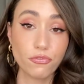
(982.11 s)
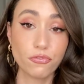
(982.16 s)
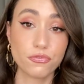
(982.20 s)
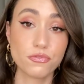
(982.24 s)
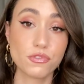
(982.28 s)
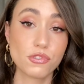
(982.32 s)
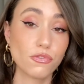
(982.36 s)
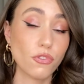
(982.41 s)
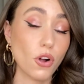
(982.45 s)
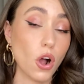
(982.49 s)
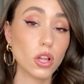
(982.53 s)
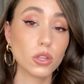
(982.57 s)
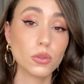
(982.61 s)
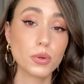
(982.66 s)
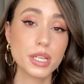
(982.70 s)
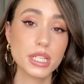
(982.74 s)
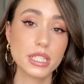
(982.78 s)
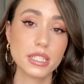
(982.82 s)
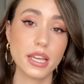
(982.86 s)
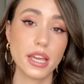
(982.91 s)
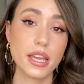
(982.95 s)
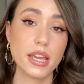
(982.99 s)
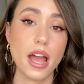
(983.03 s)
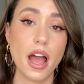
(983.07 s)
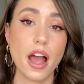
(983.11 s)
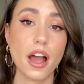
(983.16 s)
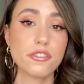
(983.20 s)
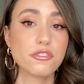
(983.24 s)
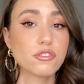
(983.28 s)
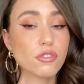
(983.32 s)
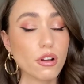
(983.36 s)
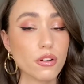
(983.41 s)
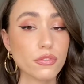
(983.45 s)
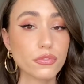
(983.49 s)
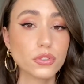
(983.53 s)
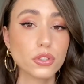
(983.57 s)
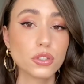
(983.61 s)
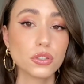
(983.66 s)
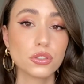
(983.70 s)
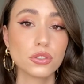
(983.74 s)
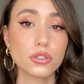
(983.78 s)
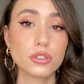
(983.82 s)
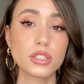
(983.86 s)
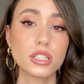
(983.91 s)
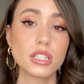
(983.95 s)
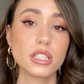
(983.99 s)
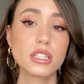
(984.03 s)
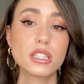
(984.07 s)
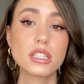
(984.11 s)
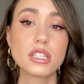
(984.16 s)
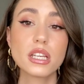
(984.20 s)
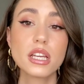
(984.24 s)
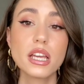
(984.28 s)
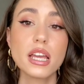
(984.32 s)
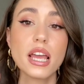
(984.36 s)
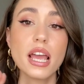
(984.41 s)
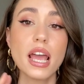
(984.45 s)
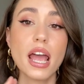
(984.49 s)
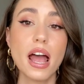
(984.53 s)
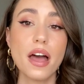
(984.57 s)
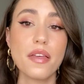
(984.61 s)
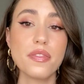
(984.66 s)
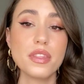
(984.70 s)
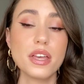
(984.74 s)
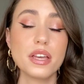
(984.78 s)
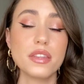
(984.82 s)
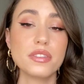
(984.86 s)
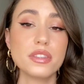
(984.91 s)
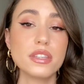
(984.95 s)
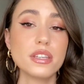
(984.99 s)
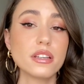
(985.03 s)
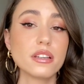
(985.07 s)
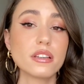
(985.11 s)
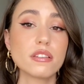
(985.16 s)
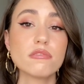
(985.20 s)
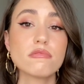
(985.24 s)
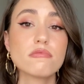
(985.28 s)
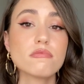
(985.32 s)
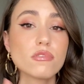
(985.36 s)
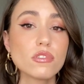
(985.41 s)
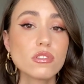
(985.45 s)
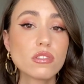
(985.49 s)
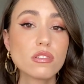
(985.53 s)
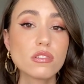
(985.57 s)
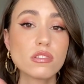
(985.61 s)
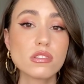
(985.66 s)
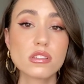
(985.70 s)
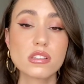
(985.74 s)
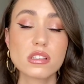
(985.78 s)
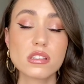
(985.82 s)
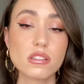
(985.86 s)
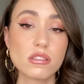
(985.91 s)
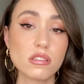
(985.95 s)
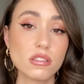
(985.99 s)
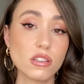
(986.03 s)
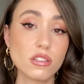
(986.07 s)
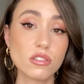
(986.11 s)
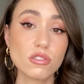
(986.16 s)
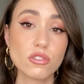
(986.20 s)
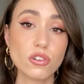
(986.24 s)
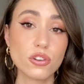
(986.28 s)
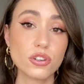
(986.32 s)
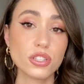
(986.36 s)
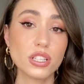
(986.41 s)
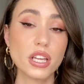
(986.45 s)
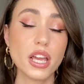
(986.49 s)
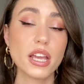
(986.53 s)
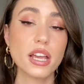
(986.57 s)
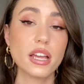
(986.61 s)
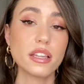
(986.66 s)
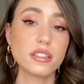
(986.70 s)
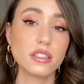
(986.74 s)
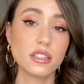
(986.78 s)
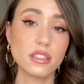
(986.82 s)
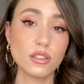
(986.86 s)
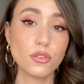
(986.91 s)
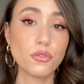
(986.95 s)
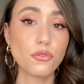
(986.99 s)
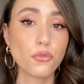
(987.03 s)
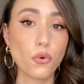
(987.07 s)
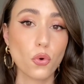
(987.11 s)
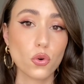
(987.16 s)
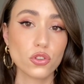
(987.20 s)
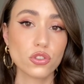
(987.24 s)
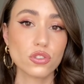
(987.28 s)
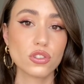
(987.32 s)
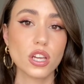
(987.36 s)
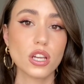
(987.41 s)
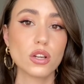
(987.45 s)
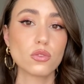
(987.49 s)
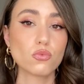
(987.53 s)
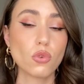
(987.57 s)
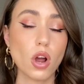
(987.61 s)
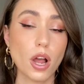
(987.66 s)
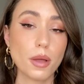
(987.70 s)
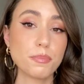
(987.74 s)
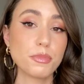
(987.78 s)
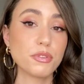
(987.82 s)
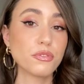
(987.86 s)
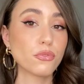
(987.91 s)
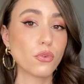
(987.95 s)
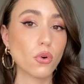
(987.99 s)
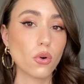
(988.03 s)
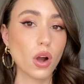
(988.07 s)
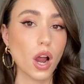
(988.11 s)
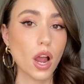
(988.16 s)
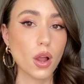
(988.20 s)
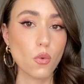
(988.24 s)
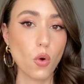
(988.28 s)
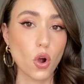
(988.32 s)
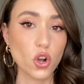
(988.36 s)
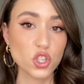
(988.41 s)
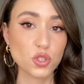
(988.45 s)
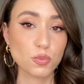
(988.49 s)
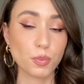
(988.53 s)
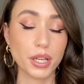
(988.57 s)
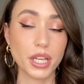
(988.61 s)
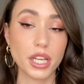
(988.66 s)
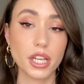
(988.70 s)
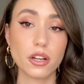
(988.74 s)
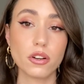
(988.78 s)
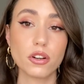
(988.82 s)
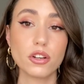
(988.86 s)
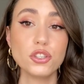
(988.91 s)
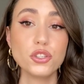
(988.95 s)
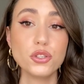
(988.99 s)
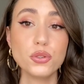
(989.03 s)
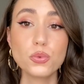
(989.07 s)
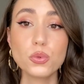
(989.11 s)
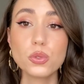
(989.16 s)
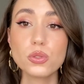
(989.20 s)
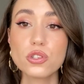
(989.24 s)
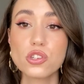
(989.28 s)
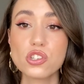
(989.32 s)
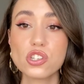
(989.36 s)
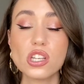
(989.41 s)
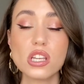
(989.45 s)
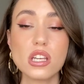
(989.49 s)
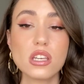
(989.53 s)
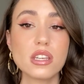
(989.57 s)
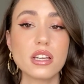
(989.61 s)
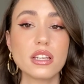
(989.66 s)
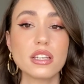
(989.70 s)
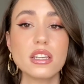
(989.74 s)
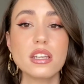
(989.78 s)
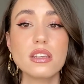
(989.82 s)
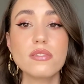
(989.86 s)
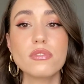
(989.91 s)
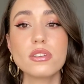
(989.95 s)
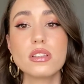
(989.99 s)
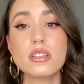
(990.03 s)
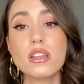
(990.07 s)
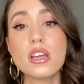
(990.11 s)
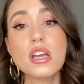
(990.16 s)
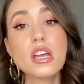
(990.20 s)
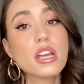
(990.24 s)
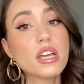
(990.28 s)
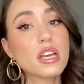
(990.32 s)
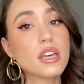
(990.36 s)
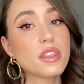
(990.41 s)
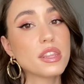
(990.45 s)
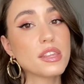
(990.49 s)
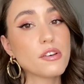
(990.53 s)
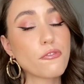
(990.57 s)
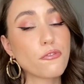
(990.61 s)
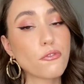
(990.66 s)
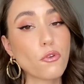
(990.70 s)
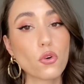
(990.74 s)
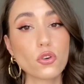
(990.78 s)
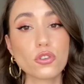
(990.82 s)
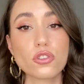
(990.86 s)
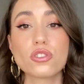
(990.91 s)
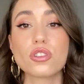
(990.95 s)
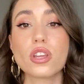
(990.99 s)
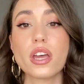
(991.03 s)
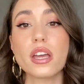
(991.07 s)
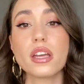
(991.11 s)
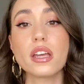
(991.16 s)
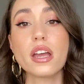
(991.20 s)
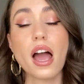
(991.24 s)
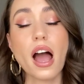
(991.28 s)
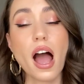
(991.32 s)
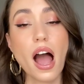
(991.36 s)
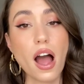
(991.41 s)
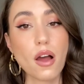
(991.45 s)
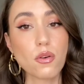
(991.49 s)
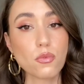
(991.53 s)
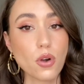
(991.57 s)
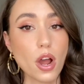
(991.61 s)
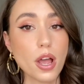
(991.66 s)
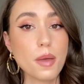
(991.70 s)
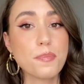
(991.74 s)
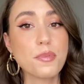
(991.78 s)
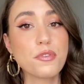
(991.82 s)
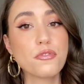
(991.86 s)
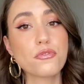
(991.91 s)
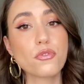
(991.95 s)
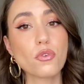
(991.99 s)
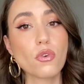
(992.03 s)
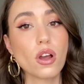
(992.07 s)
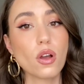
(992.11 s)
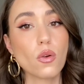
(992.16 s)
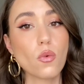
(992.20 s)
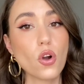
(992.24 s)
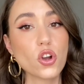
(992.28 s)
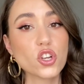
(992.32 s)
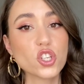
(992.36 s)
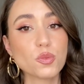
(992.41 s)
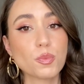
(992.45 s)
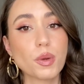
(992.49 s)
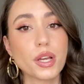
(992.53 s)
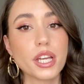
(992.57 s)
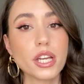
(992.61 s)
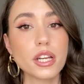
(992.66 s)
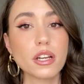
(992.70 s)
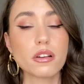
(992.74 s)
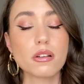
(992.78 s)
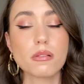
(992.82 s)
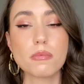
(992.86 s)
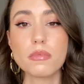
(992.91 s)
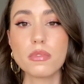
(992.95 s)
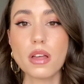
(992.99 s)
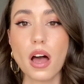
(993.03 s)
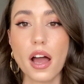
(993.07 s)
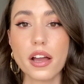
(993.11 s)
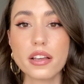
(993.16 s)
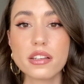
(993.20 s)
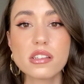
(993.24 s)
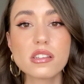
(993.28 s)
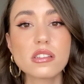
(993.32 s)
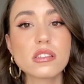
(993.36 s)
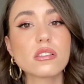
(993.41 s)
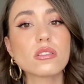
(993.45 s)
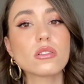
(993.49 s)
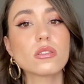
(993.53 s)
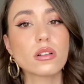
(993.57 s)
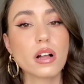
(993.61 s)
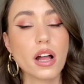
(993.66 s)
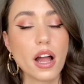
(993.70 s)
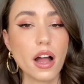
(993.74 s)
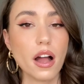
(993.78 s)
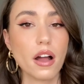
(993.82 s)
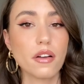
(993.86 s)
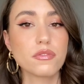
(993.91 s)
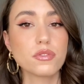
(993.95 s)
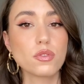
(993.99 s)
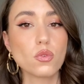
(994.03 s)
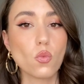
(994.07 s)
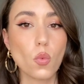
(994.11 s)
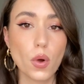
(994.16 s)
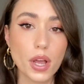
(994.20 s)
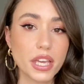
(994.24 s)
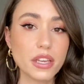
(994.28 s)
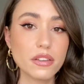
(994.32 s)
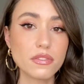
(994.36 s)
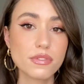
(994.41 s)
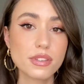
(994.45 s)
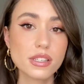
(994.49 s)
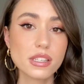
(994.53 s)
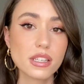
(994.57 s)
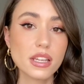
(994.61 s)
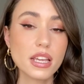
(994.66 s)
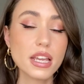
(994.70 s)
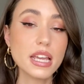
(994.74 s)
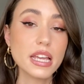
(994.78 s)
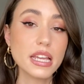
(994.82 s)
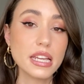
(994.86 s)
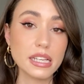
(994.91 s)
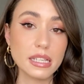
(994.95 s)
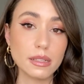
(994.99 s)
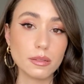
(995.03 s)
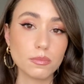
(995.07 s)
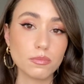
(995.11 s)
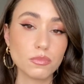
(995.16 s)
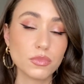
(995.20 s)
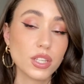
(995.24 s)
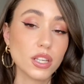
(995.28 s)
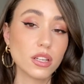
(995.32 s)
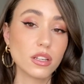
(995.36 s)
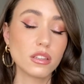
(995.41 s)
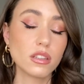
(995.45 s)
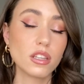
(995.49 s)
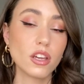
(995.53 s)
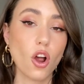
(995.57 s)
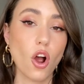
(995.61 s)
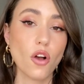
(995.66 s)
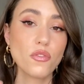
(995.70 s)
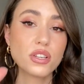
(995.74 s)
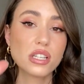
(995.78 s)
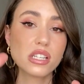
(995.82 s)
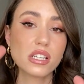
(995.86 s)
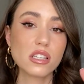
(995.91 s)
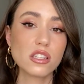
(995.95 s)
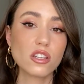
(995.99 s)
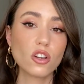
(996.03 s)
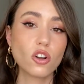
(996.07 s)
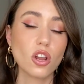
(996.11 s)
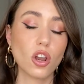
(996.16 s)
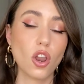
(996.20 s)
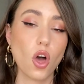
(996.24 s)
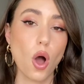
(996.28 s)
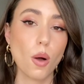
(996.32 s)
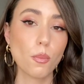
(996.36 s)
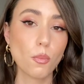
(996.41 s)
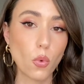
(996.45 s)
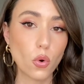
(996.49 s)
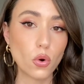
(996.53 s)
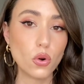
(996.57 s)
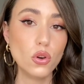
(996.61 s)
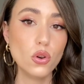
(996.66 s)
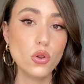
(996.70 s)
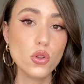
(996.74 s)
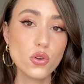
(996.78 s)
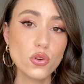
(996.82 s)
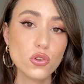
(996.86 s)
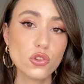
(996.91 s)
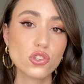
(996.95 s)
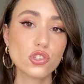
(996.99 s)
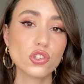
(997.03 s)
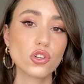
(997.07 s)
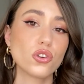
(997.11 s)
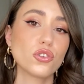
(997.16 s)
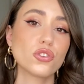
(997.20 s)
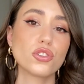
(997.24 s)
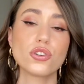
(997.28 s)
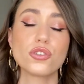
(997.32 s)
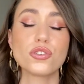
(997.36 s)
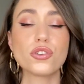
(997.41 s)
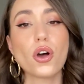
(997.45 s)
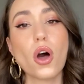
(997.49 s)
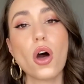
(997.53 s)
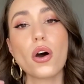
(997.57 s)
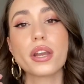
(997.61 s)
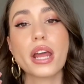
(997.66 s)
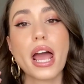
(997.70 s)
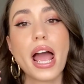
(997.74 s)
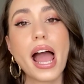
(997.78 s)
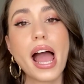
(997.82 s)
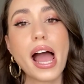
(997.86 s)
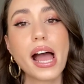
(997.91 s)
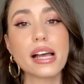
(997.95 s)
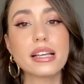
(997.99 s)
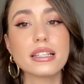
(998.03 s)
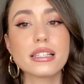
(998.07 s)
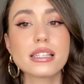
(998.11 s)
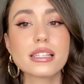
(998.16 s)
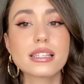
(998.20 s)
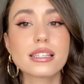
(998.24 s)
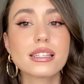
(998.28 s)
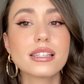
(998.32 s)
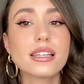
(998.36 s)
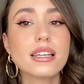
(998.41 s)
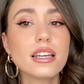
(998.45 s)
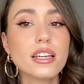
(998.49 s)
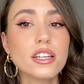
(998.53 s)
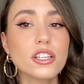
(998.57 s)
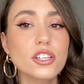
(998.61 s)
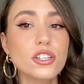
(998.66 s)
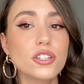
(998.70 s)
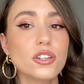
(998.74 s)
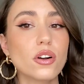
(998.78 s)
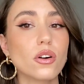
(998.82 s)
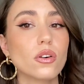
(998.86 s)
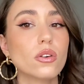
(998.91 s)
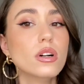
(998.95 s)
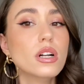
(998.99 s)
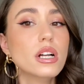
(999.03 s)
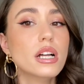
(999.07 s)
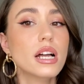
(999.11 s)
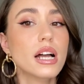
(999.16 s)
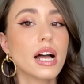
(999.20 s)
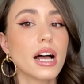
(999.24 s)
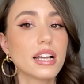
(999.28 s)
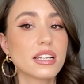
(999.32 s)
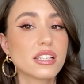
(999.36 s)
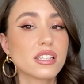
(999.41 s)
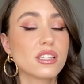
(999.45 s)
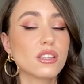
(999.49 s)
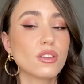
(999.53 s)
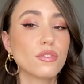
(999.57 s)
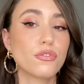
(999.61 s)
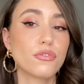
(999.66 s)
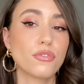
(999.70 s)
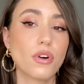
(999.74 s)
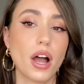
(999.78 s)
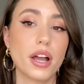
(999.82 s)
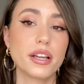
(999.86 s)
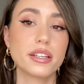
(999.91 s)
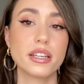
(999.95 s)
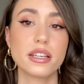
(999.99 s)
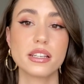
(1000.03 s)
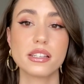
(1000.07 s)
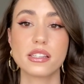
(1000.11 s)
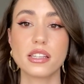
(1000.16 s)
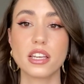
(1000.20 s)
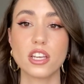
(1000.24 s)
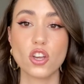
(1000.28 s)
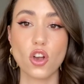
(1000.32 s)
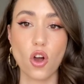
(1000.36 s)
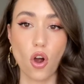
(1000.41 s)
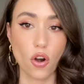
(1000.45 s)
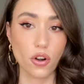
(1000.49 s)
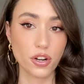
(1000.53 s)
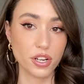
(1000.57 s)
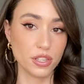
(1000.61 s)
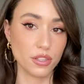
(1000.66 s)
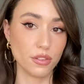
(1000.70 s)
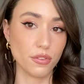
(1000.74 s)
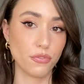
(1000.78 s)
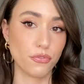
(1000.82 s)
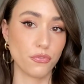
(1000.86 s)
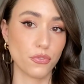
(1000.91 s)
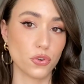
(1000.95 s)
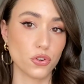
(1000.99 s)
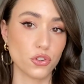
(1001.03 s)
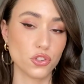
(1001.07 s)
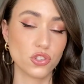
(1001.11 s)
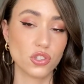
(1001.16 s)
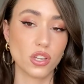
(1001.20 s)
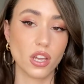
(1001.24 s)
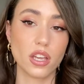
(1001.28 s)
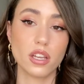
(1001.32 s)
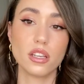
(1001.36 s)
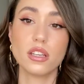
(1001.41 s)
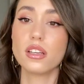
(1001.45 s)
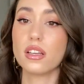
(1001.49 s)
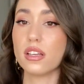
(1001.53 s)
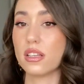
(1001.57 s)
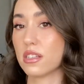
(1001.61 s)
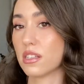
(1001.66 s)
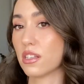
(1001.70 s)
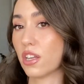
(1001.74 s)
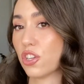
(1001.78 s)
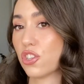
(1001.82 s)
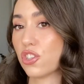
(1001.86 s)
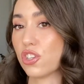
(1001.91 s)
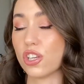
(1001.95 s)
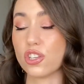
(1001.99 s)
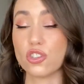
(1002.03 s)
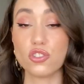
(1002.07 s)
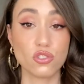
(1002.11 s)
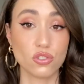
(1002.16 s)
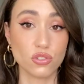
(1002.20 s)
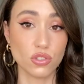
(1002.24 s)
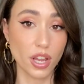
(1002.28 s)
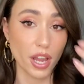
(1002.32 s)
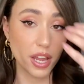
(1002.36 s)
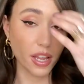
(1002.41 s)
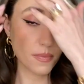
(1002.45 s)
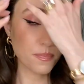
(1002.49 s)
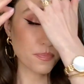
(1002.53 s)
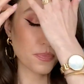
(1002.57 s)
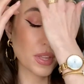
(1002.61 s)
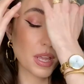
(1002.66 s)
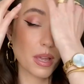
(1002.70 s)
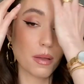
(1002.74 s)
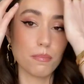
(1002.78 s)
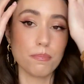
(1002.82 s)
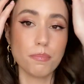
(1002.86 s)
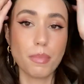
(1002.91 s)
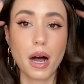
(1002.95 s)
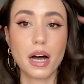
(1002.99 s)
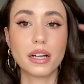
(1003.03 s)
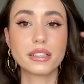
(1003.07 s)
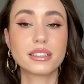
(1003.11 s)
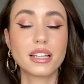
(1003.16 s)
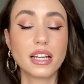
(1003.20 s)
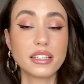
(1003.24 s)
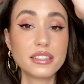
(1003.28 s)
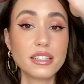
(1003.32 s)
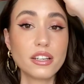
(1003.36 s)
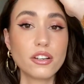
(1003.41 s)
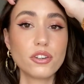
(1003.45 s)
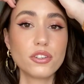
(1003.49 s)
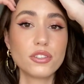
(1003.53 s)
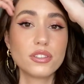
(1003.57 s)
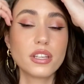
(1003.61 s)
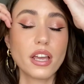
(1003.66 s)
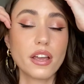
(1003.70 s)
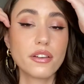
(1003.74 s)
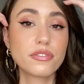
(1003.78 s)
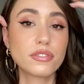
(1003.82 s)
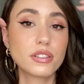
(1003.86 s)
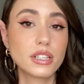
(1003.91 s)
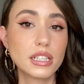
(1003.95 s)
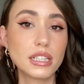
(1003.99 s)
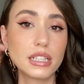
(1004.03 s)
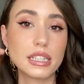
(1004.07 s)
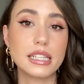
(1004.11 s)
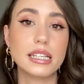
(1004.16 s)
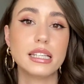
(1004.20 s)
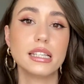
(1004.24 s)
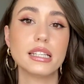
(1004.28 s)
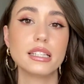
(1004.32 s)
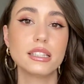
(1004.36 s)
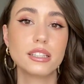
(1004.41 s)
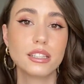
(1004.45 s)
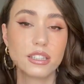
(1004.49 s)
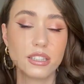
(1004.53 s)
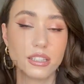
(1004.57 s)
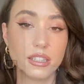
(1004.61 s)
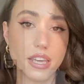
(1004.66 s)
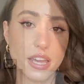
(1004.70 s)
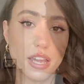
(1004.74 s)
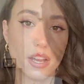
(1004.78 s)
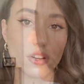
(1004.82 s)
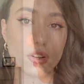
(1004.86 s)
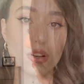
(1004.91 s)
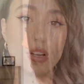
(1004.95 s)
following day after I've curled it, and then the third day, and then the fourth day right before I wash my hair. And you will see that even the fourth day right before I wash my hair, I still have the waves in they're a lot more looser. They're not as as defined as they are in the first day, such as today, but they're definitely there.